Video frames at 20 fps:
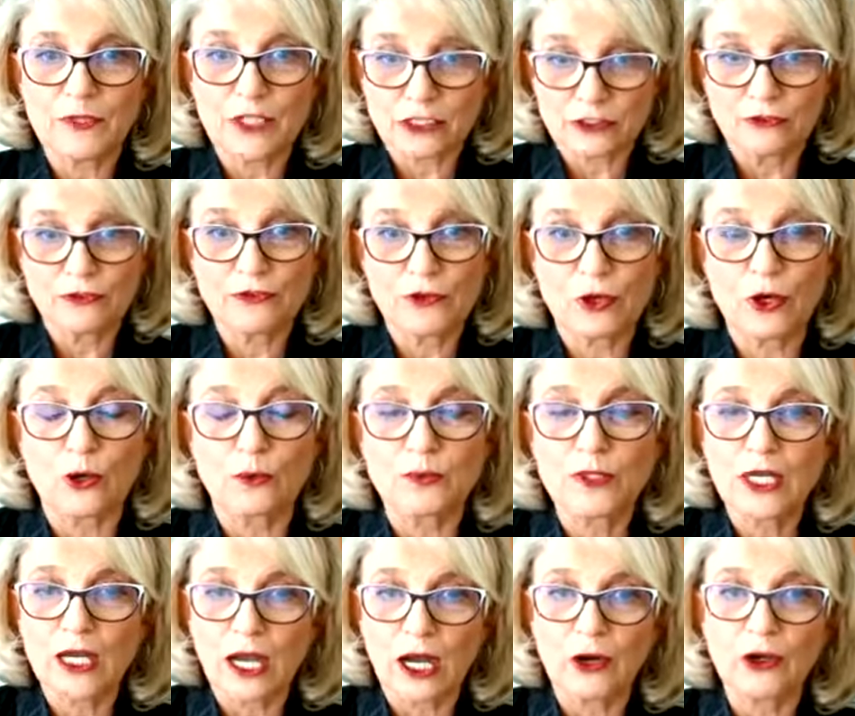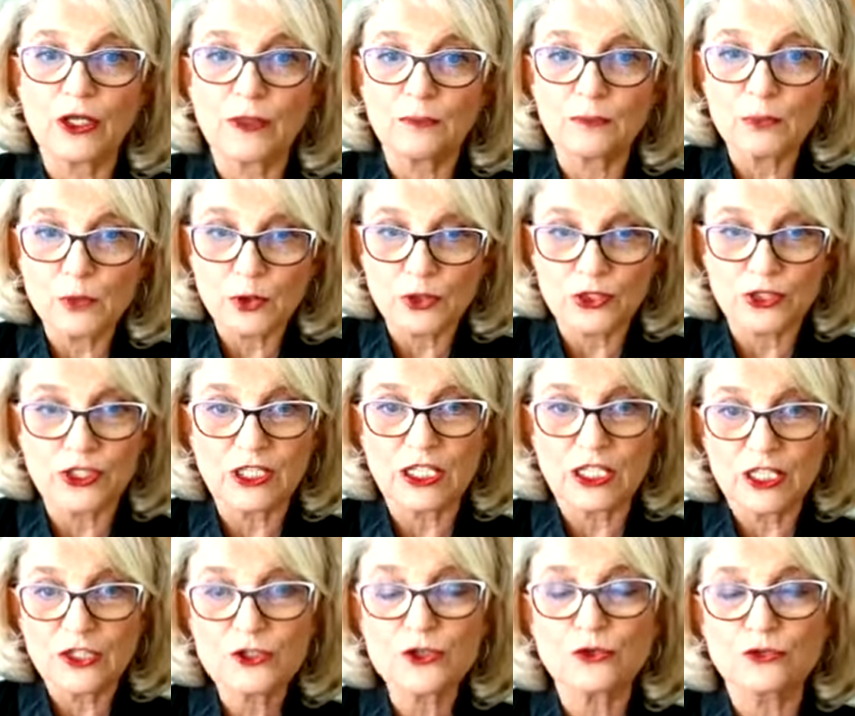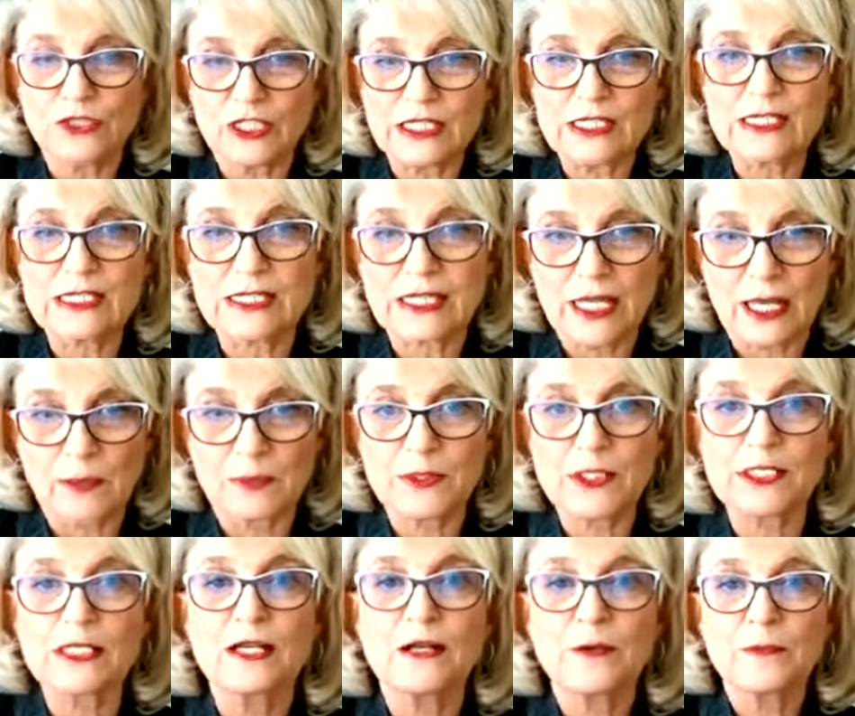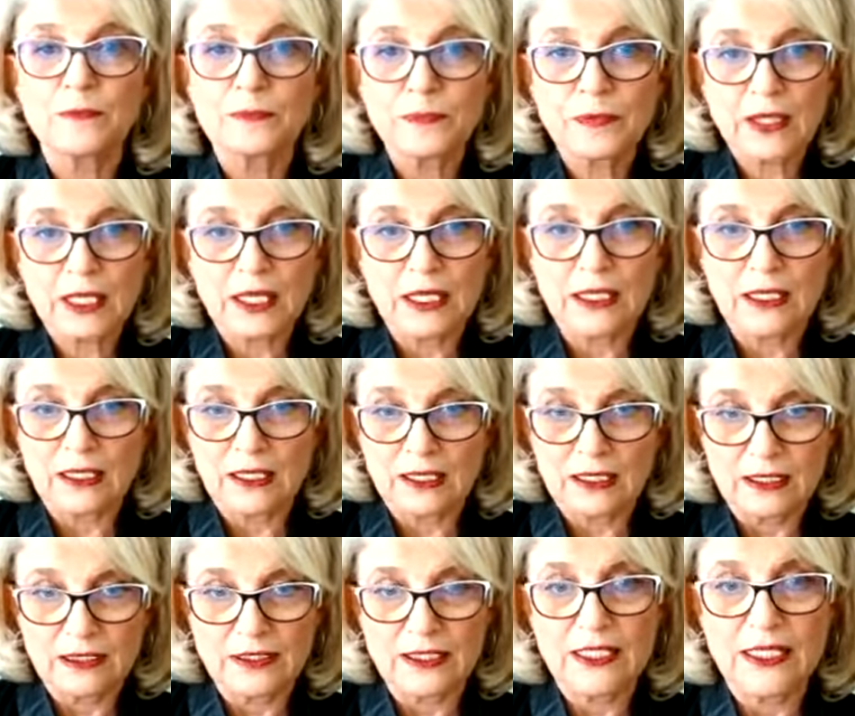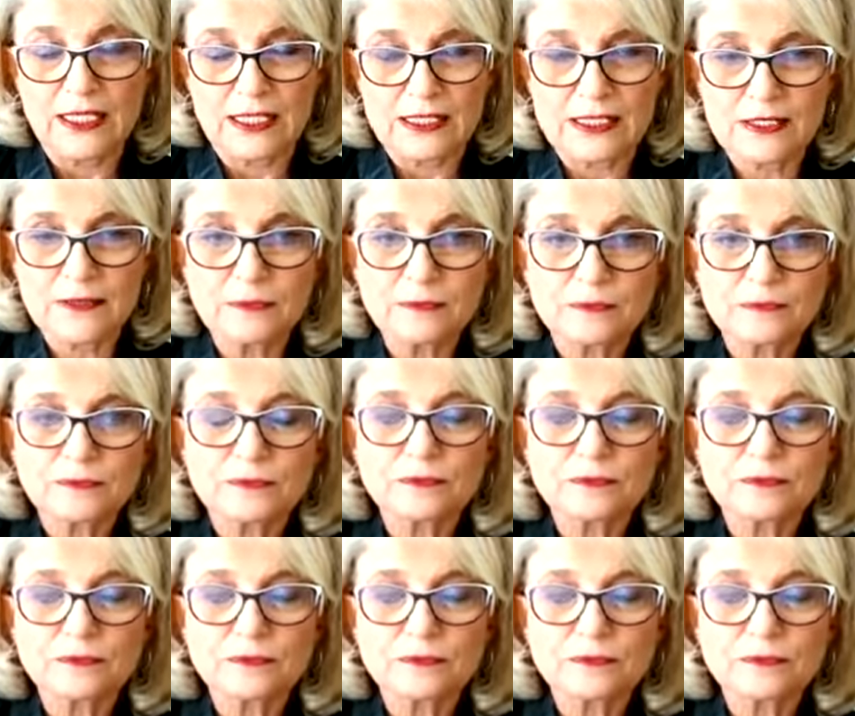confirmed how important each of these steps uh, is.